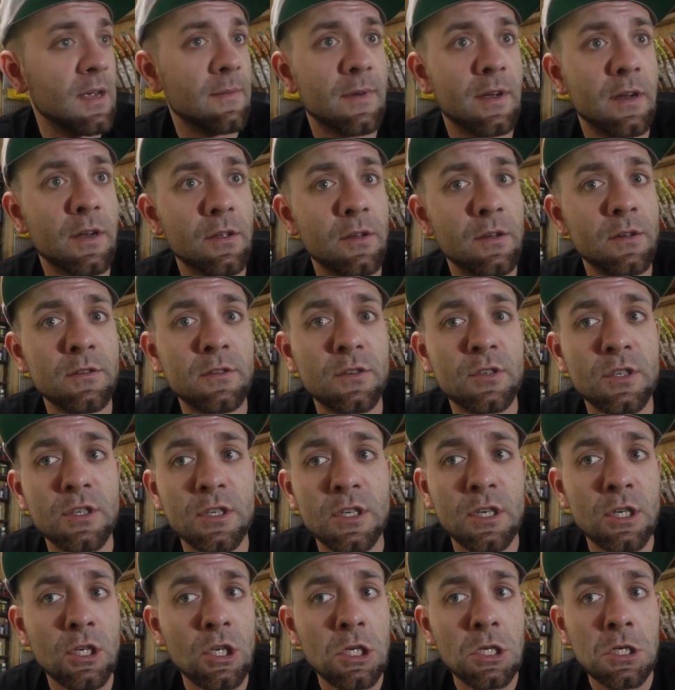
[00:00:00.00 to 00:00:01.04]
My
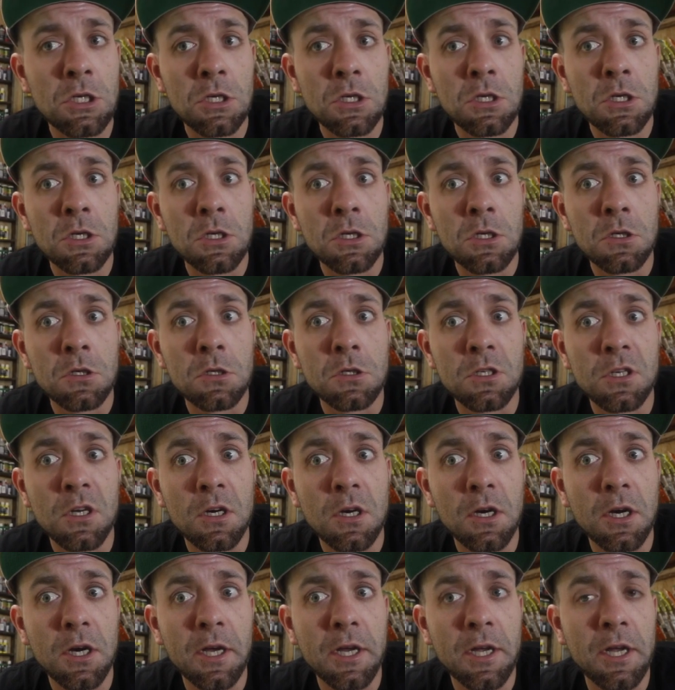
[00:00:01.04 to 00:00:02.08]
dudes,
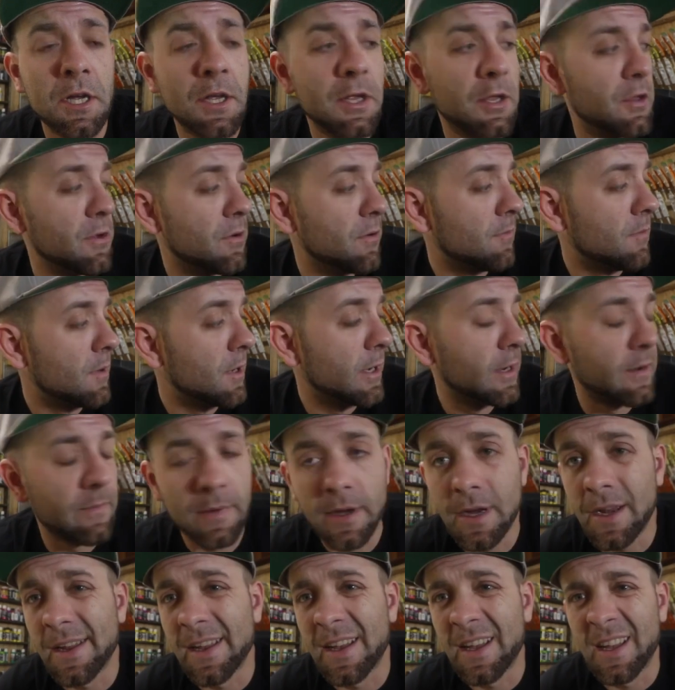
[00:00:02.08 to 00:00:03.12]
sorry, don't mind
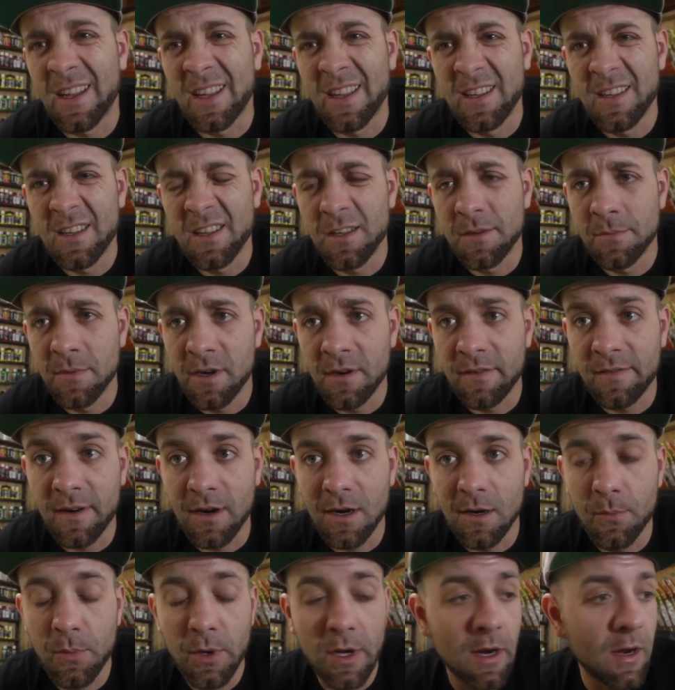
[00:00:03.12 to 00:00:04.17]
my
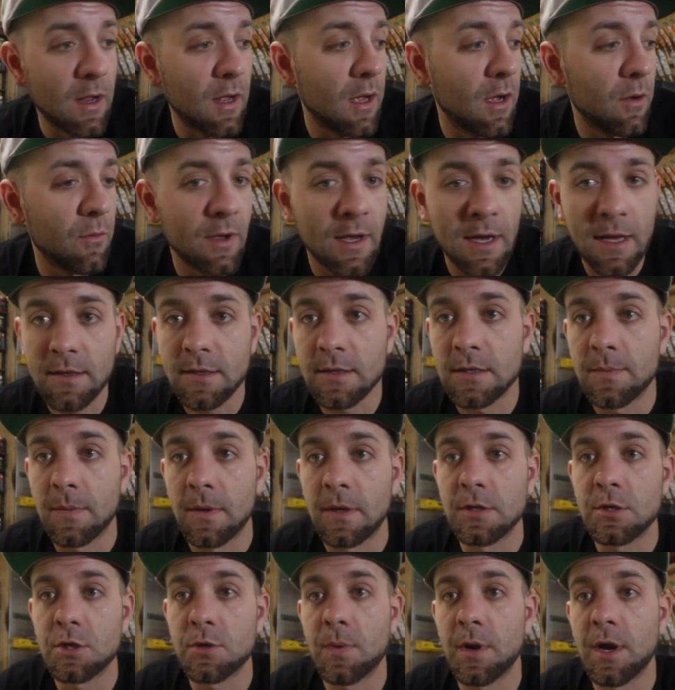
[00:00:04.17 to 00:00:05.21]
dehumidifier, but we got the
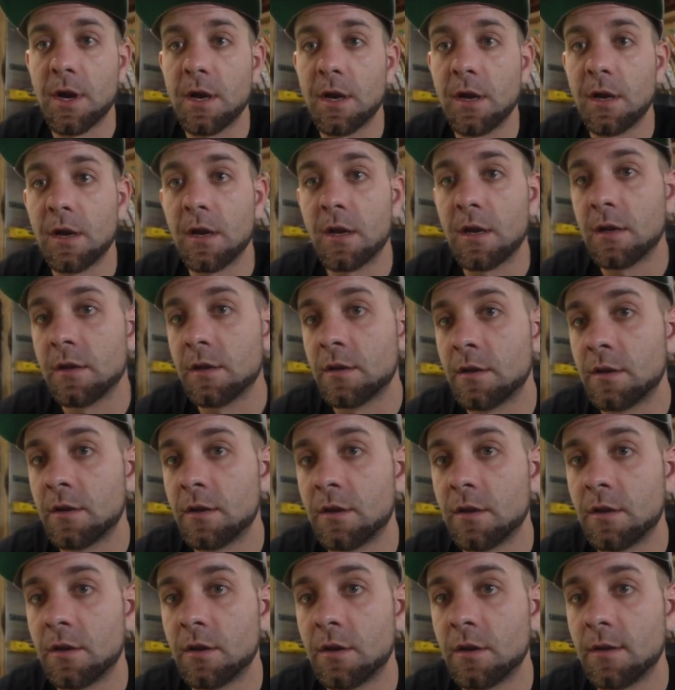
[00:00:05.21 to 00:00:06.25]
sponge painting done
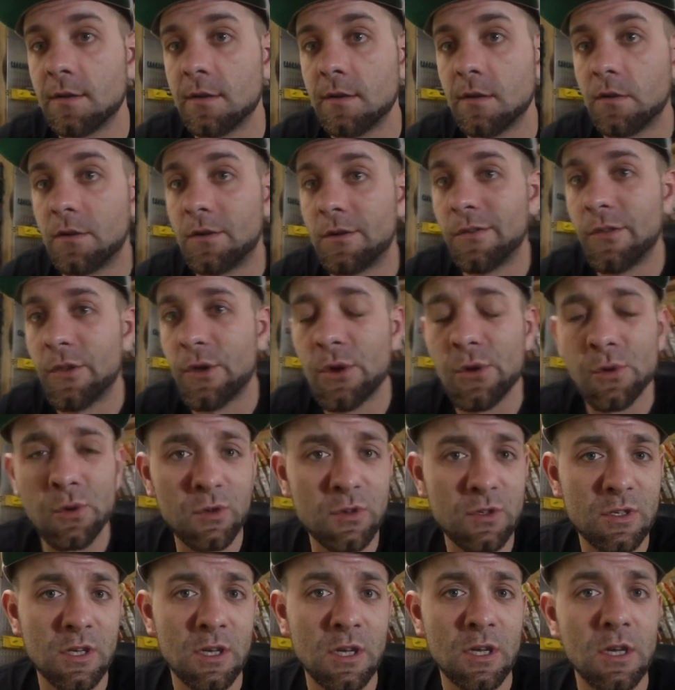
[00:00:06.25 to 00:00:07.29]
on
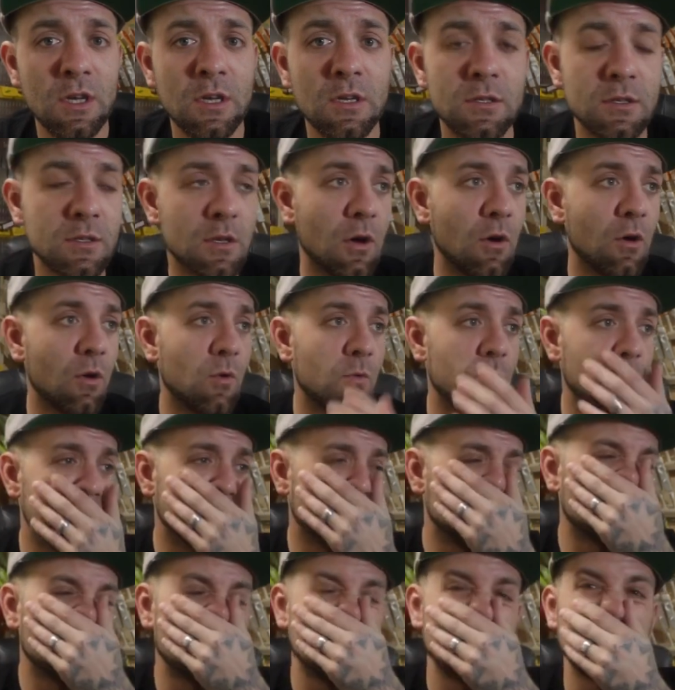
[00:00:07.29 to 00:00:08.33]
those, so
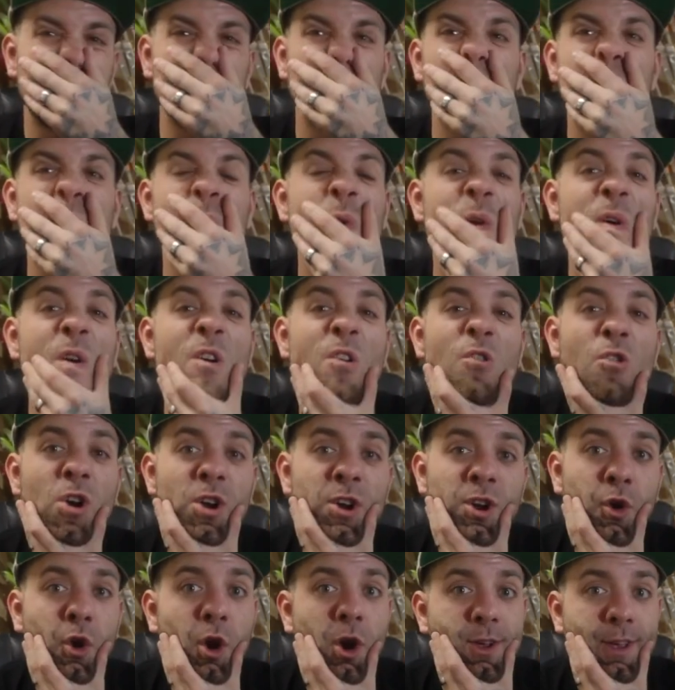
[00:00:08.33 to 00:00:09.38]
we're gonna
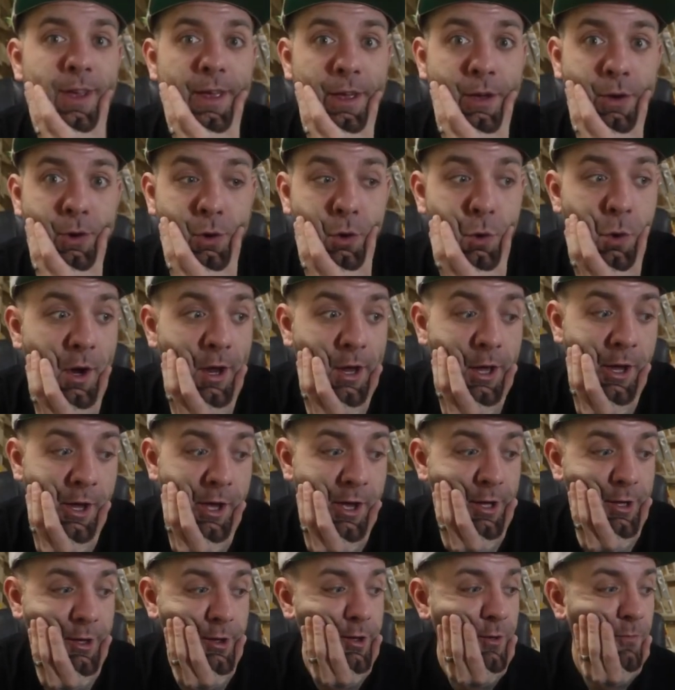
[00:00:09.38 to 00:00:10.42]
run Turkey Hill quick
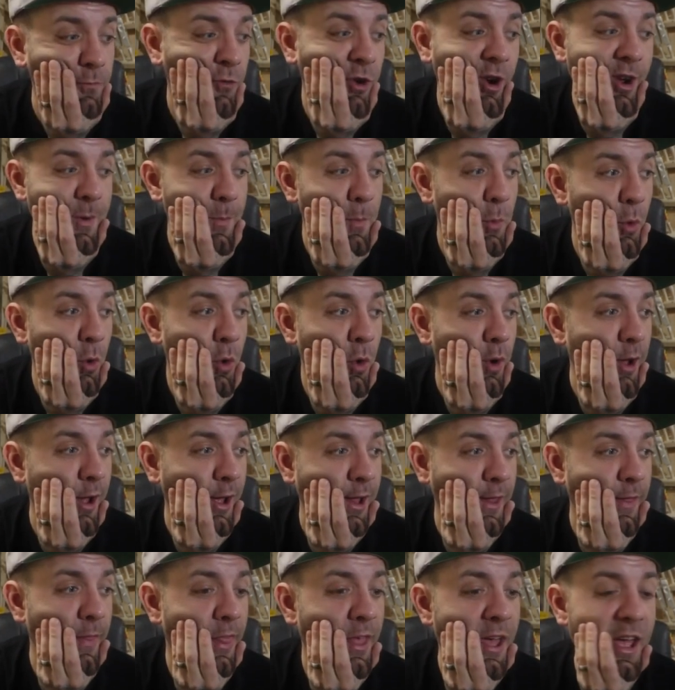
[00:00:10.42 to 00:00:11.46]
and get some Red Bull,
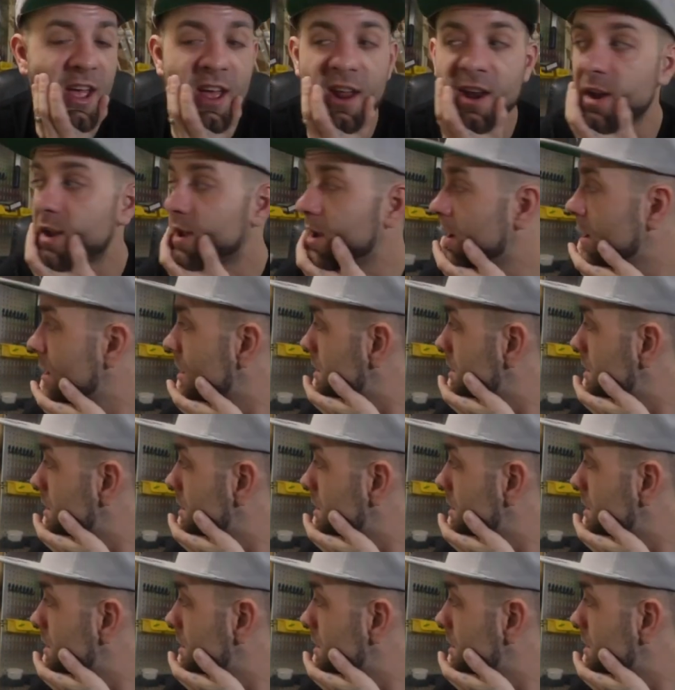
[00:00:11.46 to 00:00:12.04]
and then